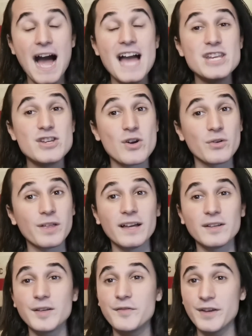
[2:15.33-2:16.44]
I know
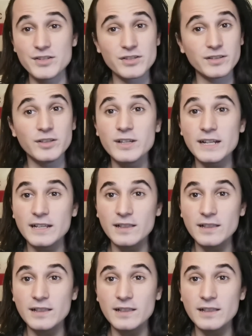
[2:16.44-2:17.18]
that eventually you're gonna